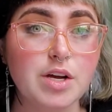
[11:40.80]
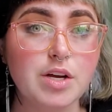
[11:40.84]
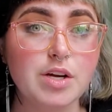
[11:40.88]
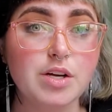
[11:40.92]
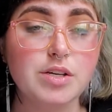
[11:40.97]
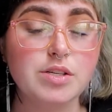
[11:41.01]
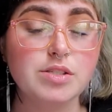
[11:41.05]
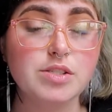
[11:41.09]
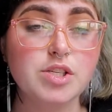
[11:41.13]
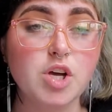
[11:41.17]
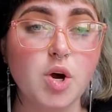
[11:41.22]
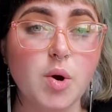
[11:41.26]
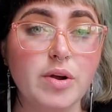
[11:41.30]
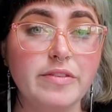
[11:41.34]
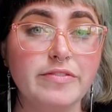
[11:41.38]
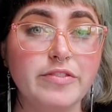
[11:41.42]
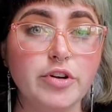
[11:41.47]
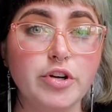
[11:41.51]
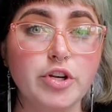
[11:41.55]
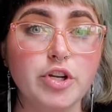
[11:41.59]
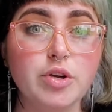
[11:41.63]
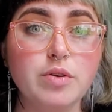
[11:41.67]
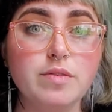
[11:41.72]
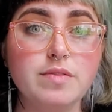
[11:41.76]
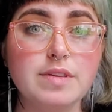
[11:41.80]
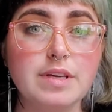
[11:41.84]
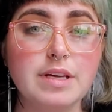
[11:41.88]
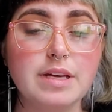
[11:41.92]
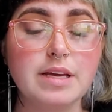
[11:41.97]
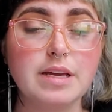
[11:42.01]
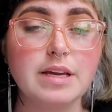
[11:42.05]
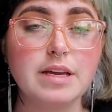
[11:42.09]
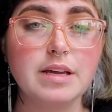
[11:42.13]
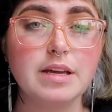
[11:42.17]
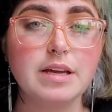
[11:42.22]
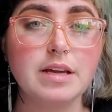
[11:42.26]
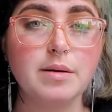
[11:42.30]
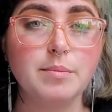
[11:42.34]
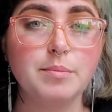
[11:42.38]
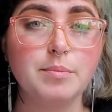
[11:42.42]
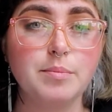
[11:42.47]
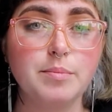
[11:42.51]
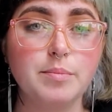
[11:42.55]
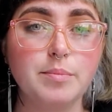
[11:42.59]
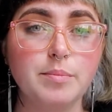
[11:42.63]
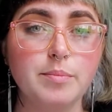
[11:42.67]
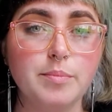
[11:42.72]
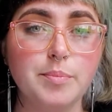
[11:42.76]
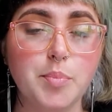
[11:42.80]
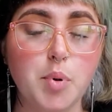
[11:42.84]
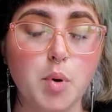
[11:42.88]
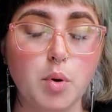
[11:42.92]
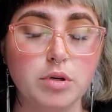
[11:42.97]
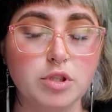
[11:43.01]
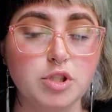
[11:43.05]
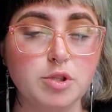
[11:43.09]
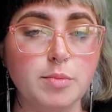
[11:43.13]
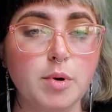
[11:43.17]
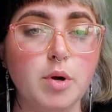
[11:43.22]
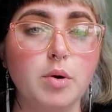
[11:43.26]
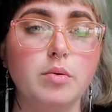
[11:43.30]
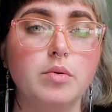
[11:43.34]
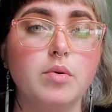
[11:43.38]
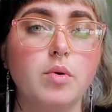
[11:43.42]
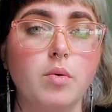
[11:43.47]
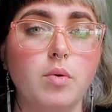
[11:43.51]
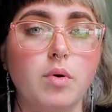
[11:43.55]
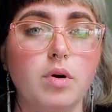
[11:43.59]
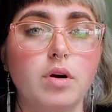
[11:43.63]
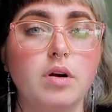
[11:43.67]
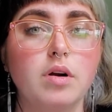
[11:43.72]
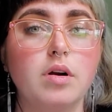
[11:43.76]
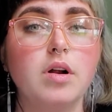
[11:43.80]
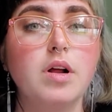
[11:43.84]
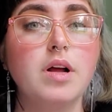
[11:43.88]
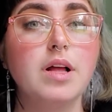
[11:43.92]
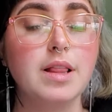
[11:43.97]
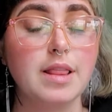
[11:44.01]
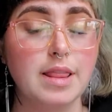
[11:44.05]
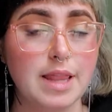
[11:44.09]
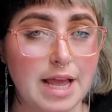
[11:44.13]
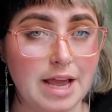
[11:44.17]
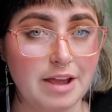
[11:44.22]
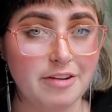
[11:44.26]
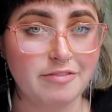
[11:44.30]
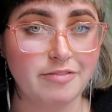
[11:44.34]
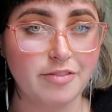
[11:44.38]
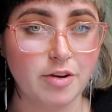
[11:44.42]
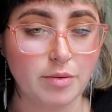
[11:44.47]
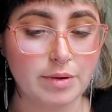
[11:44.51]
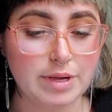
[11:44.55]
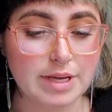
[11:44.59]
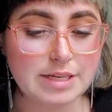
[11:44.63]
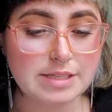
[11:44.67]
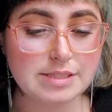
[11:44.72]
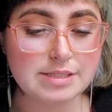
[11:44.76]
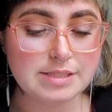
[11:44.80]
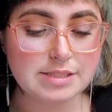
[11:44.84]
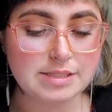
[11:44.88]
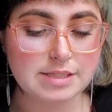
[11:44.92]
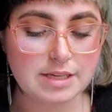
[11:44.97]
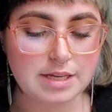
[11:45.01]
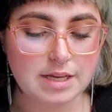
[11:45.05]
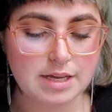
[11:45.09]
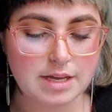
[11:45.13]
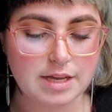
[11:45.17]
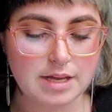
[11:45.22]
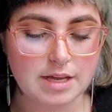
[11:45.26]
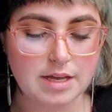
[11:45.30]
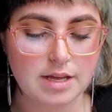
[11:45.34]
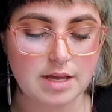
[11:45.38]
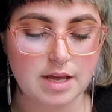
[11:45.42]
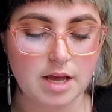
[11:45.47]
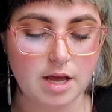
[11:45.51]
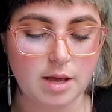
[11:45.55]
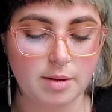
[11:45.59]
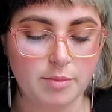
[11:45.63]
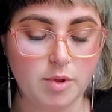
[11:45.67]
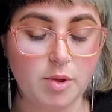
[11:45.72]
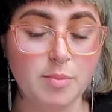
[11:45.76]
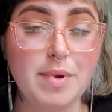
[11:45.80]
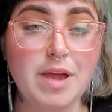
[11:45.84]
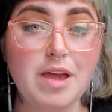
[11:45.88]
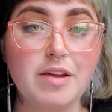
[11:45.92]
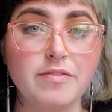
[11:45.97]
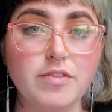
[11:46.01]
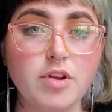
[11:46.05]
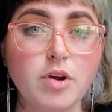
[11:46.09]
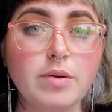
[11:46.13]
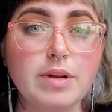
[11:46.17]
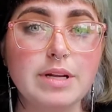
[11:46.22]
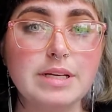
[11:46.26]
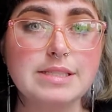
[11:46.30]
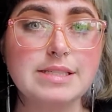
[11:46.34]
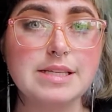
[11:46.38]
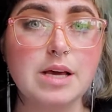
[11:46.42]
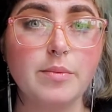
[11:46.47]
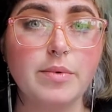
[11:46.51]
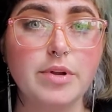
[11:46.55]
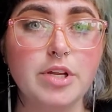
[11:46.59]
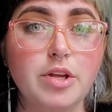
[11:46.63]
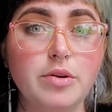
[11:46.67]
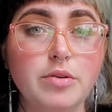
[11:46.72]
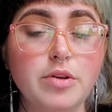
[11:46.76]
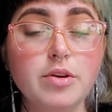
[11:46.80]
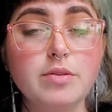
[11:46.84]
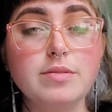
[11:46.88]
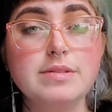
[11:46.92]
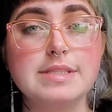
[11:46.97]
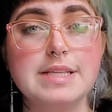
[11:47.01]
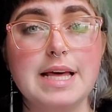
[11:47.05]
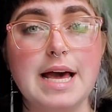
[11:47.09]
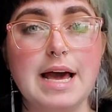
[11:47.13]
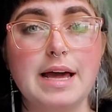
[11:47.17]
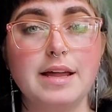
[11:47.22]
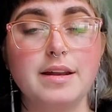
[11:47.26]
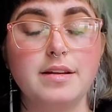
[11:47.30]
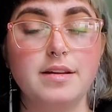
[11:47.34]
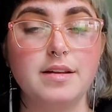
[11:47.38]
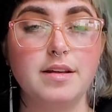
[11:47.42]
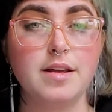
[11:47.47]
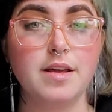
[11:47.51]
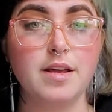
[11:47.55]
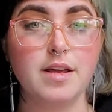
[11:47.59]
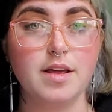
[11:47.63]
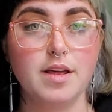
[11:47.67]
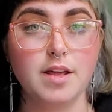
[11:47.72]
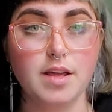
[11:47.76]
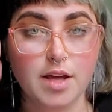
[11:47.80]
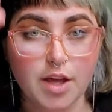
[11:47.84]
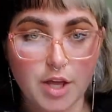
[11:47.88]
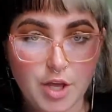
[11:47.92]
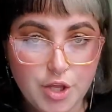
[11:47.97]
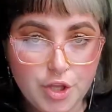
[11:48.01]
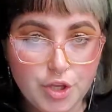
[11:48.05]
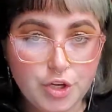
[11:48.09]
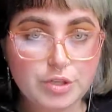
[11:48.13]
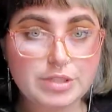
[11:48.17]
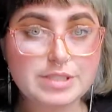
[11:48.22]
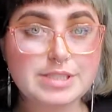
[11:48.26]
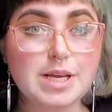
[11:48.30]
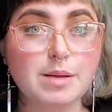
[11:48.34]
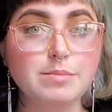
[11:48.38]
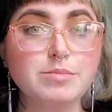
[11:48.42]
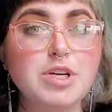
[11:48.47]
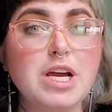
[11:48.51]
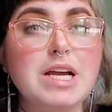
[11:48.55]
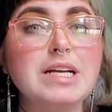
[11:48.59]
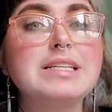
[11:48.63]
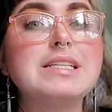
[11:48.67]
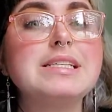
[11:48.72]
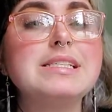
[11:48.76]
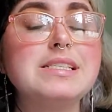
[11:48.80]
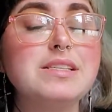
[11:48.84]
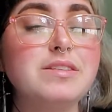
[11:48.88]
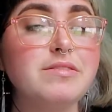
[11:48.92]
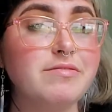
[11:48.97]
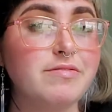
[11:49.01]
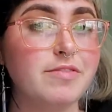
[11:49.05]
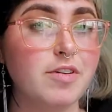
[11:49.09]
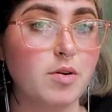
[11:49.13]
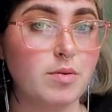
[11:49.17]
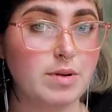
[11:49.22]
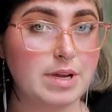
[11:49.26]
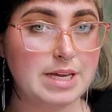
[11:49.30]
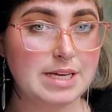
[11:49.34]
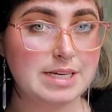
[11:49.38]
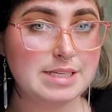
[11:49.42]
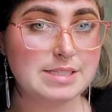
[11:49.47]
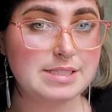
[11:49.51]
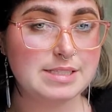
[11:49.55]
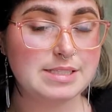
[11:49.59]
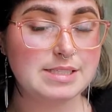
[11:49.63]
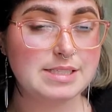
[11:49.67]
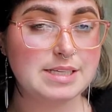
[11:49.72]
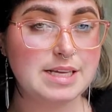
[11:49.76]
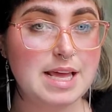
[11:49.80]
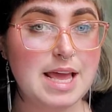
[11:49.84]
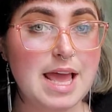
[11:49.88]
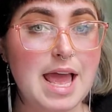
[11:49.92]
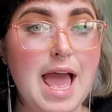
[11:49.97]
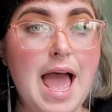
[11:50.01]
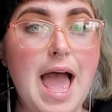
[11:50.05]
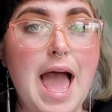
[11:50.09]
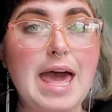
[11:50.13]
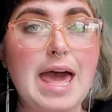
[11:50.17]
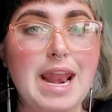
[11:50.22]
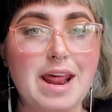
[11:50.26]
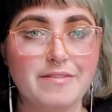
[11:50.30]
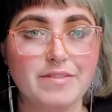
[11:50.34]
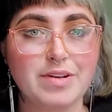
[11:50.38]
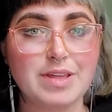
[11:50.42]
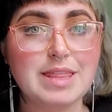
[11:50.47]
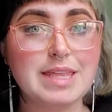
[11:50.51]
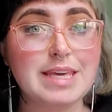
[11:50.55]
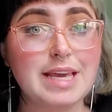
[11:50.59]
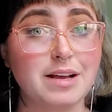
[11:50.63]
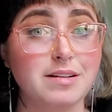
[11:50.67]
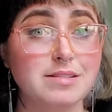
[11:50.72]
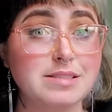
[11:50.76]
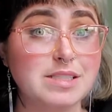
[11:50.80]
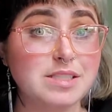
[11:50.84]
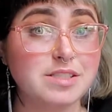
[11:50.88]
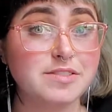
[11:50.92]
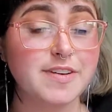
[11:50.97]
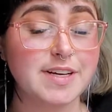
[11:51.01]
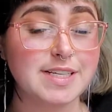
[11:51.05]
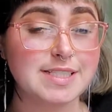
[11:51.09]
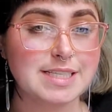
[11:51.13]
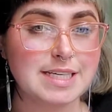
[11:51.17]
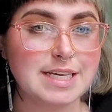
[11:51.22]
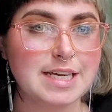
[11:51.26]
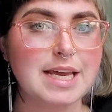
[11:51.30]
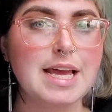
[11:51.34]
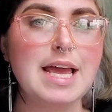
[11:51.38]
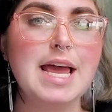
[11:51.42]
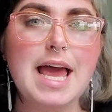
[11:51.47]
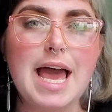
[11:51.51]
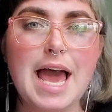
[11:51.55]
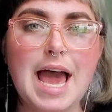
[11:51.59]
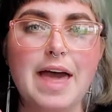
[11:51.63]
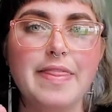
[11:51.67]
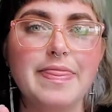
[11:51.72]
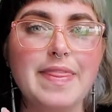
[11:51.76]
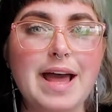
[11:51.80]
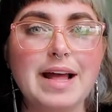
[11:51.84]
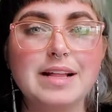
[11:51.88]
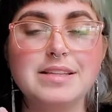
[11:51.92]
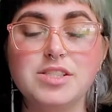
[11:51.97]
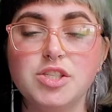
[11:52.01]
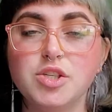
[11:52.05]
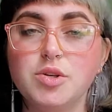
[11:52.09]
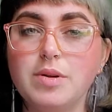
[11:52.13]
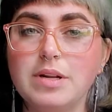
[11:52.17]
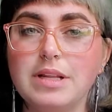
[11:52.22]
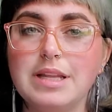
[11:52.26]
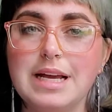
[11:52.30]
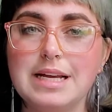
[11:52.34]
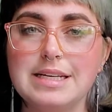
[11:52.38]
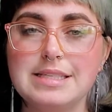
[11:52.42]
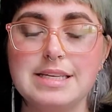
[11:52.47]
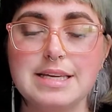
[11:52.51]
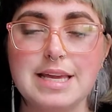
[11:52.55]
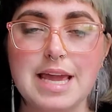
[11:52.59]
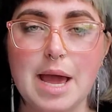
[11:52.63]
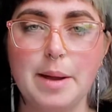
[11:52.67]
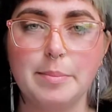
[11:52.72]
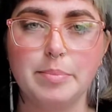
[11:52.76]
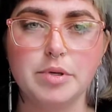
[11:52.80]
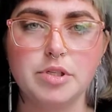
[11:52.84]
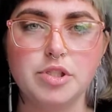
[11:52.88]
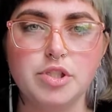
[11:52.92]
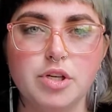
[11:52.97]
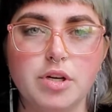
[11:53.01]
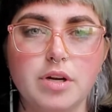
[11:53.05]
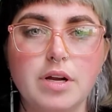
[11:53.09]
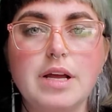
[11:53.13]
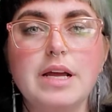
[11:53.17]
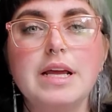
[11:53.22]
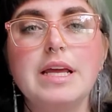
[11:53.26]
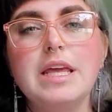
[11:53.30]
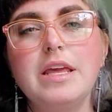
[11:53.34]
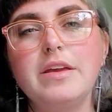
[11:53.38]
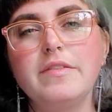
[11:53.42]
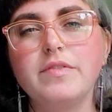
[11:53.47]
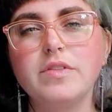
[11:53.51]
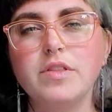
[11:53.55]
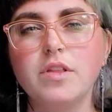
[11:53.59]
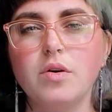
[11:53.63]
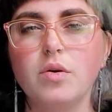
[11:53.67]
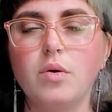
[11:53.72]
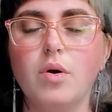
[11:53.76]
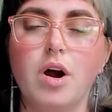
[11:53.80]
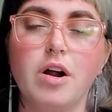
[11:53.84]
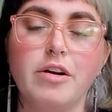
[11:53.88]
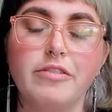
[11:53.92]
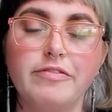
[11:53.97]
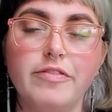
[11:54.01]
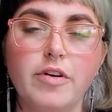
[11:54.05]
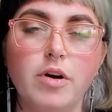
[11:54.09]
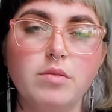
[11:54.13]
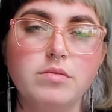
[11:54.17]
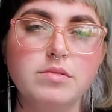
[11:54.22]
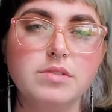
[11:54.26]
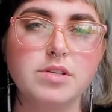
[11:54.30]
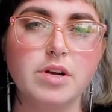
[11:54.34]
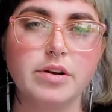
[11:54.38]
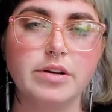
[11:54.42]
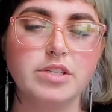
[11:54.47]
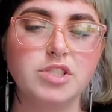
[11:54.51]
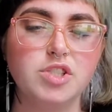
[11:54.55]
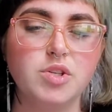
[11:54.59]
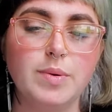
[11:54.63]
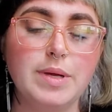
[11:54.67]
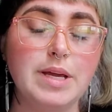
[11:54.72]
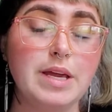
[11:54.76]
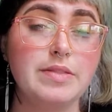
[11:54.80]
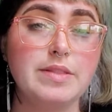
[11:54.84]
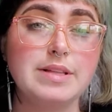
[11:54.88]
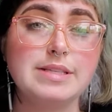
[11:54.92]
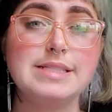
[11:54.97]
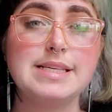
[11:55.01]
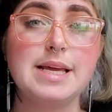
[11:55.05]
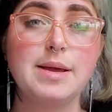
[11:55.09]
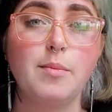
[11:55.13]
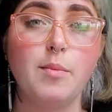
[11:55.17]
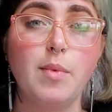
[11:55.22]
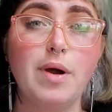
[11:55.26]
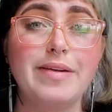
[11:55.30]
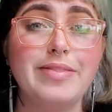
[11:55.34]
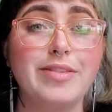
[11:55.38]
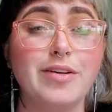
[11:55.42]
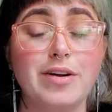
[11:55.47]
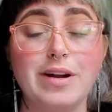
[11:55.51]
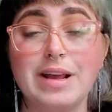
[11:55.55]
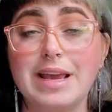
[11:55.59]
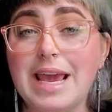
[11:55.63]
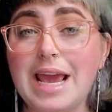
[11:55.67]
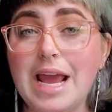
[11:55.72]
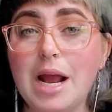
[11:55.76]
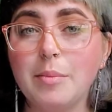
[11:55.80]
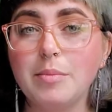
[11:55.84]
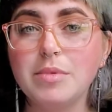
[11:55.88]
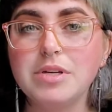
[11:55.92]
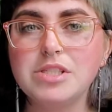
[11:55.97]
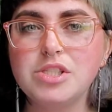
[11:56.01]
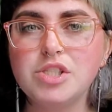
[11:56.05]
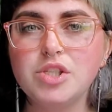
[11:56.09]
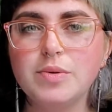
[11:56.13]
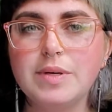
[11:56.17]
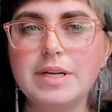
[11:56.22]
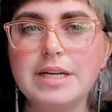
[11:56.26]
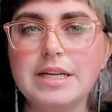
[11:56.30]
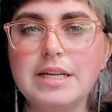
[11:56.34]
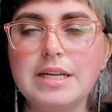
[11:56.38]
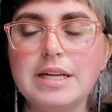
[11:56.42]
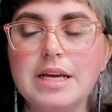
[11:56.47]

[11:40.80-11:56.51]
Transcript: So if you're using portrait mode or live focus, you may have noticed that when you use that, your subject is in focus and everything else is fuzzy. And that's utilizing aperture. Even though our phones aren't doing it the same way that our cameras do it,